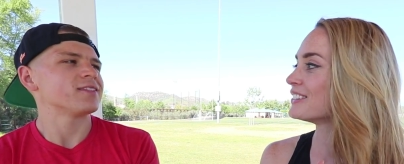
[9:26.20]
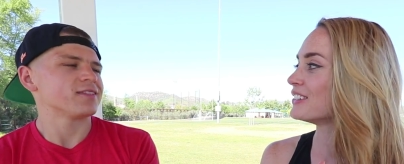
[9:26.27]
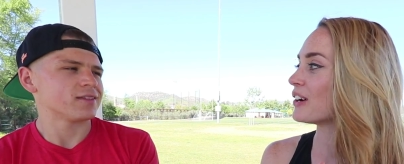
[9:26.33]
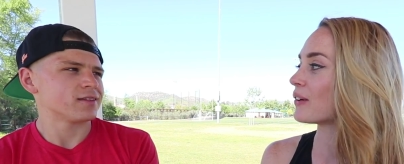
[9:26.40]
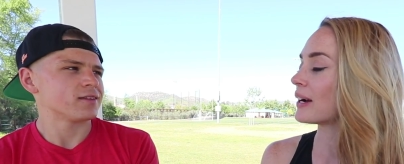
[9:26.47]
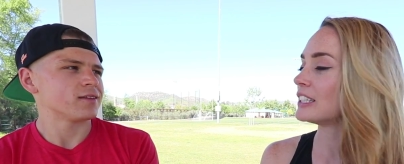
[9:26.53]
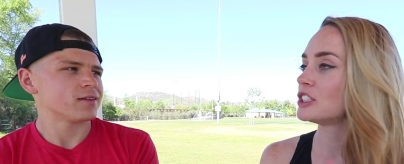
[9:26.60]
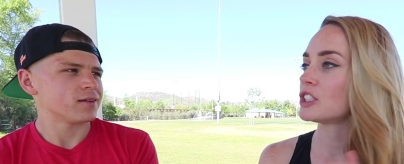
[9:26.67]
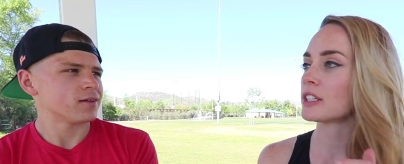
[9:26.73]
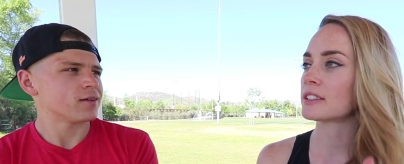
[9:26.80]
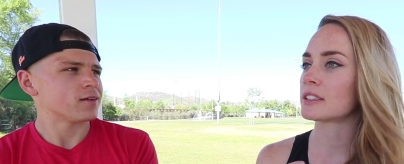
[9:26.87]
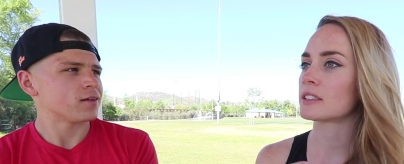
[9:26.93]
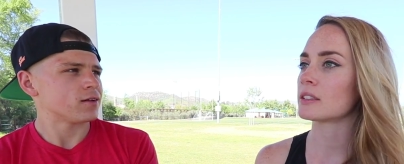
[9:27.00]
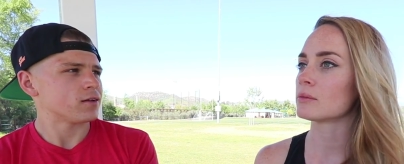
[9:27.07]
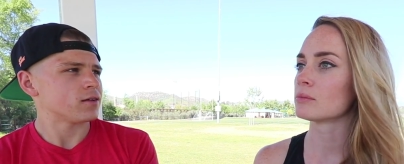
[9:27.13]
Speaker 1: you know, and
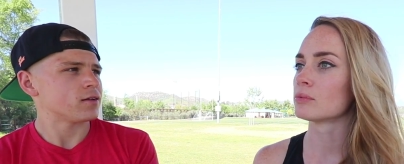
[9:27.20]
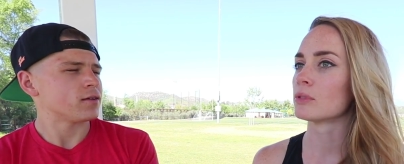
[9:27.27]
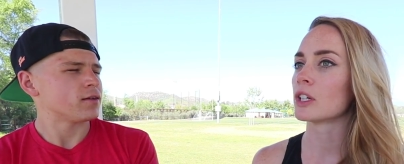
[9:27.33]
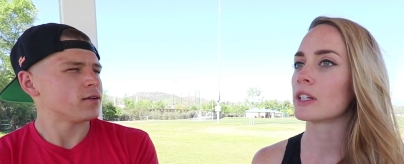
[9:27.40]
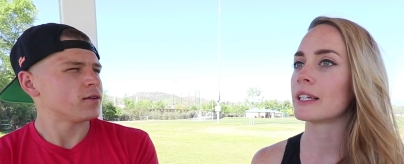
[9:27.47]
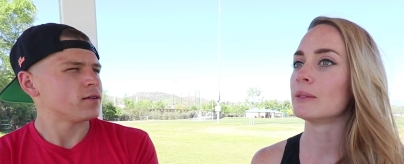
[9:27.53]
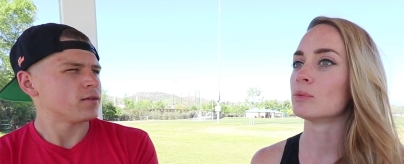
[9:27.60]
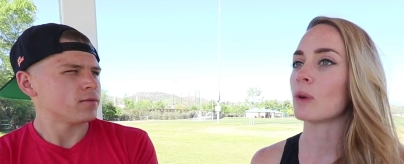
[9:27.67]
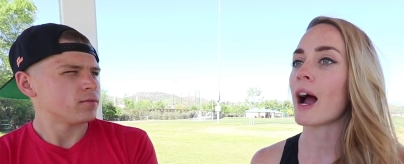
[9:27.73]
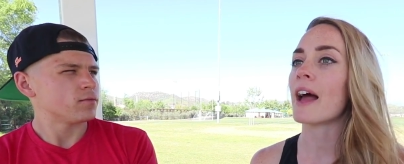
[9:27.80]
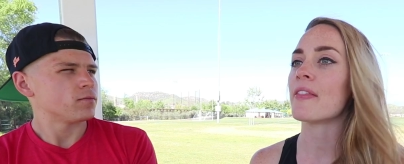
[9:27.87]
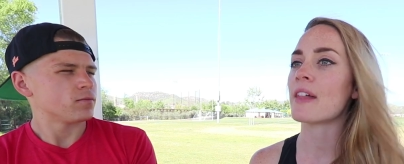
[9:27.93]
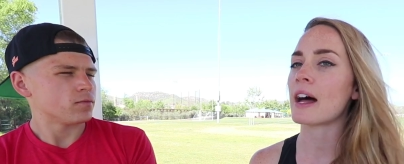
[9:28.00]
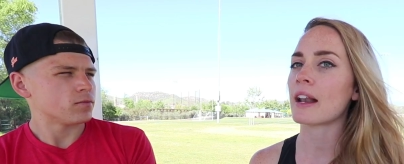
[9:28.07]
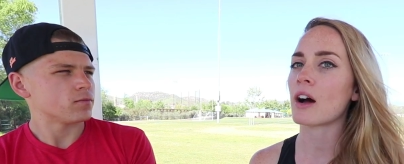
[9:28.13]
just really
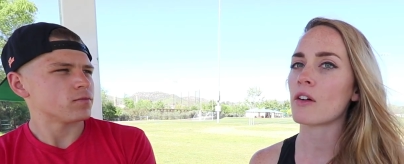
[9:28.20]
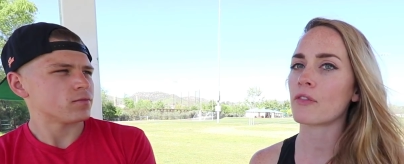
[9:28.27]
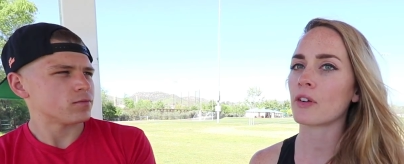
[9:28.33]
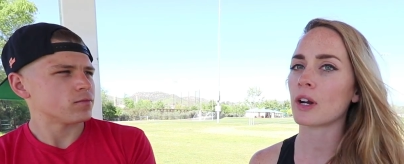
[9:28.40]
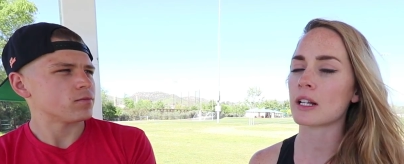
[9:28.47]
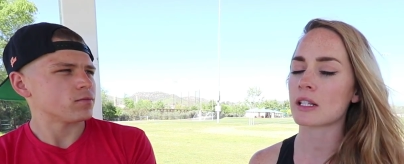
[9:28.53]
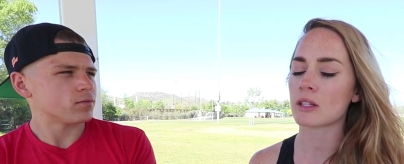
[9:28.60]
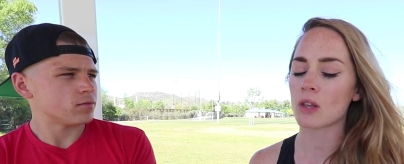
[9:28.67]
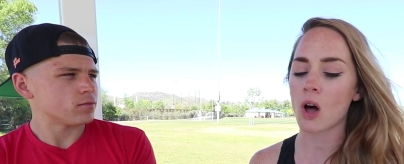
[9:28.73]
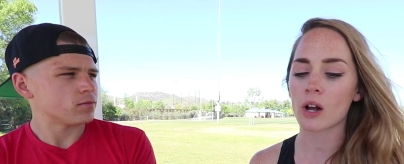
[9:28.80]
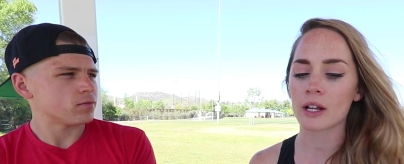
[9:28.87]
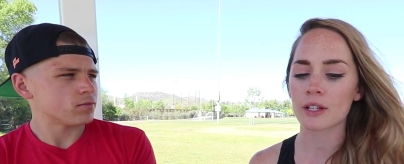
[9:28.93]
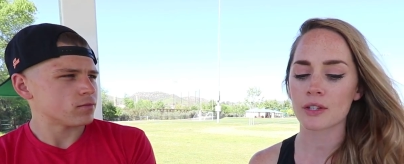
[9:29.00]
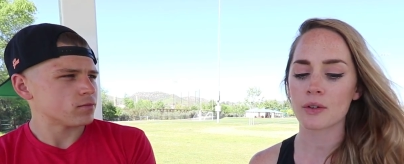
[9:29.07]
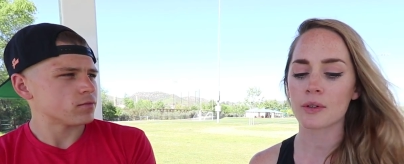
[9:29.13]
ride that out for as
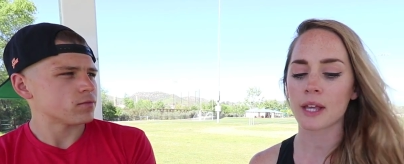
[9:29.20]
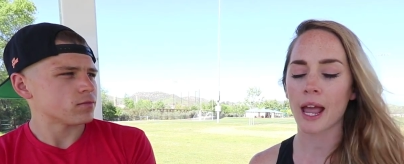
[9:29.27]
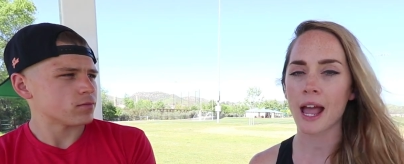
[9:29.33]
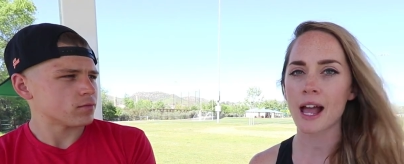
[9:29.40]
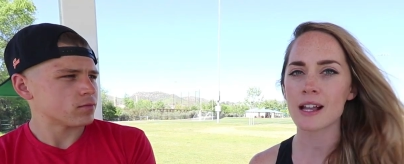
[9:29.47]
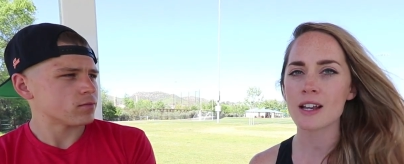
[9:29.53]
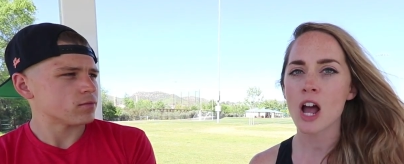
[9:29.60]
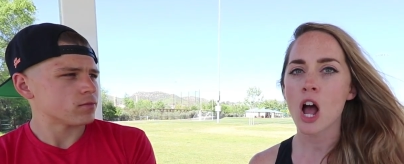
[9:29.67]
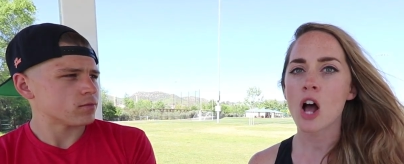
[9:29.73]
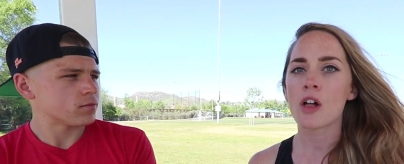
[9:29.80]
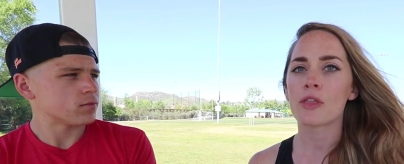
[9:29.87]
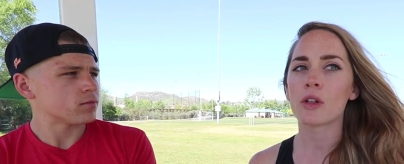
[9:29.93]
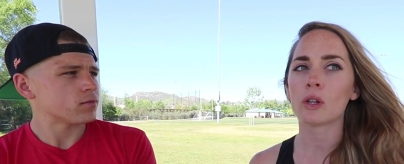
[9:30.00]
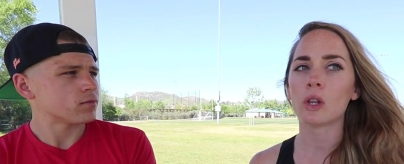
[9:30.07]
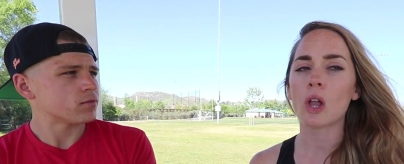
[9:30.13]
long as you can.
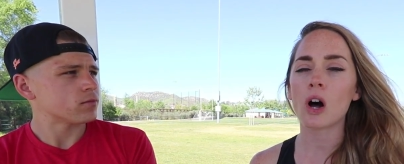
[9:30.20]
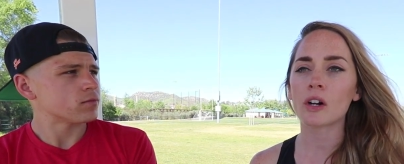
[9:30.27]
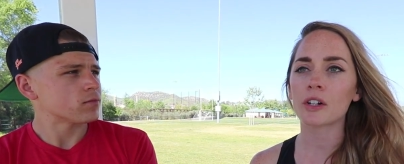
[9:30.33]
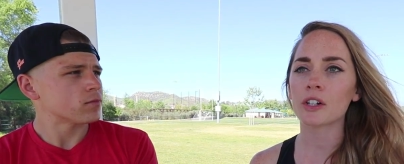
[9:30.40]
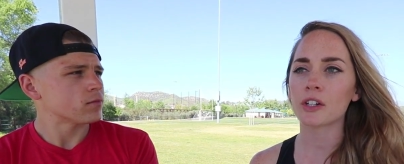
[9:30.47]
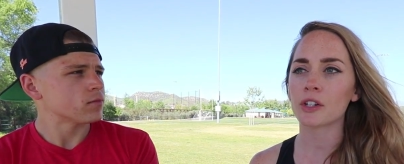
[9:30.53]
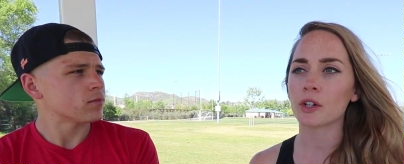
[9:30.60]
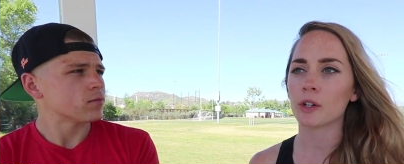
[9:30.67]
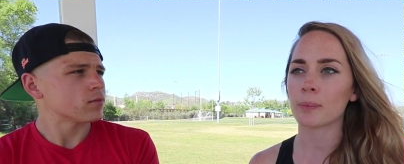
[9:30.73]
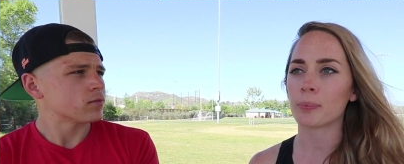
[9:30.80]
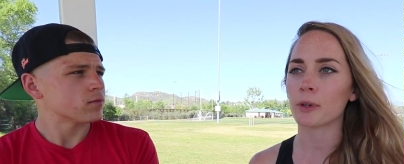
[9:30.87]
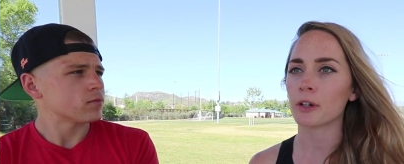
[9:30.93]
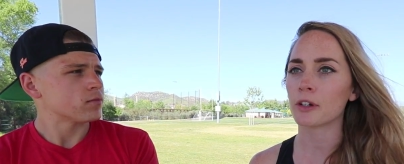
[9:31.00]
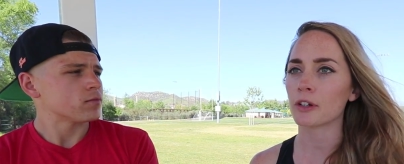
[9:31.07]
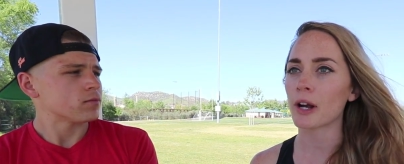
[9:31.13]
The longer you're
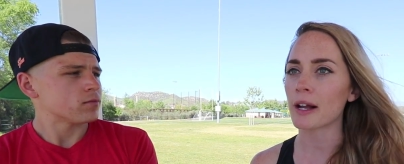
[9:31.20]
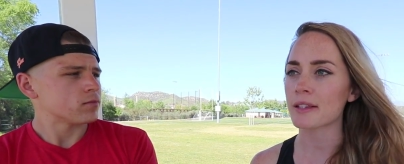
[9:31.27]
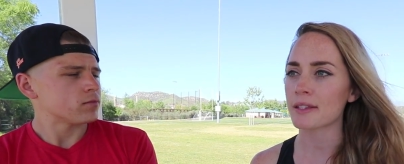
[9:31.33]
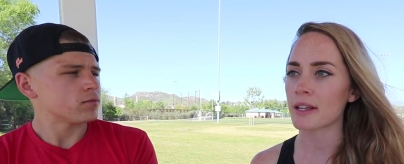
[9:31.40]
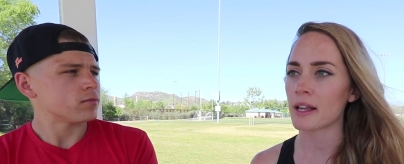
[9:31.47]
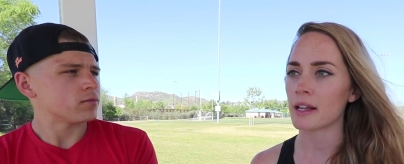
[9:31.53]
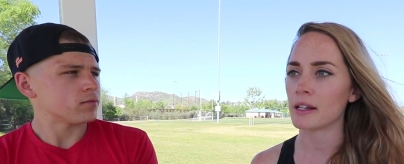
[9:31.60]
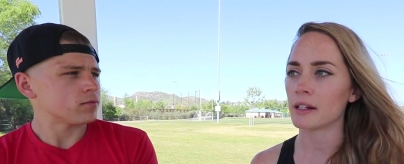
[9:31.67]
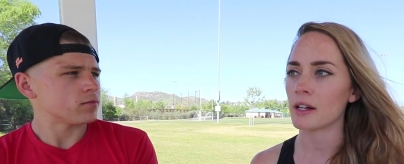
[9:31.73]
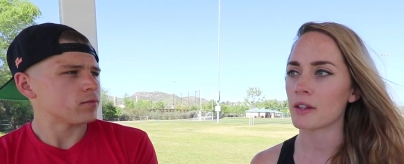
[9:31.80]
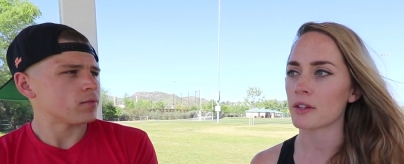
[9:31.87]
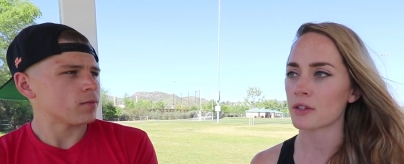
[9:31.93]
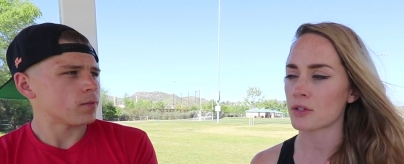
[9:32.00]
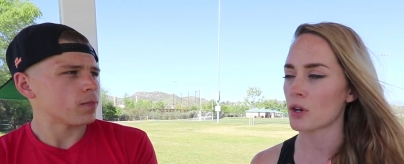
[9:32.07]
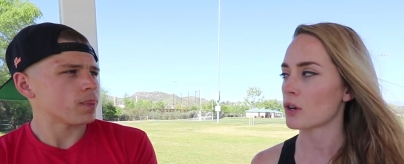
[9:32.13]
progressing,
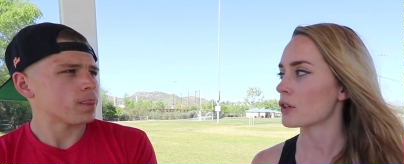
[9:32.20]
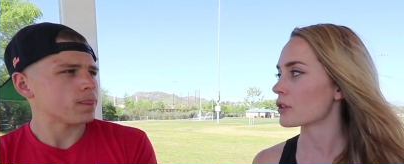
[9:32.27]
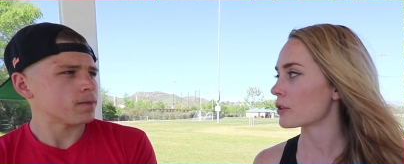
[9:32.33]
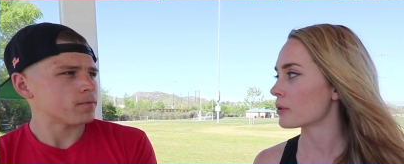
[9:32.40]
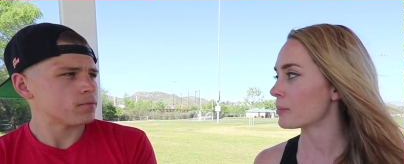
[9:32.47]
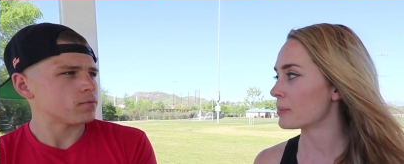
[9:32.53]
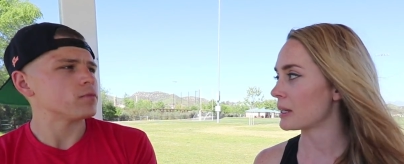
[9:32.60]
the stronger you'll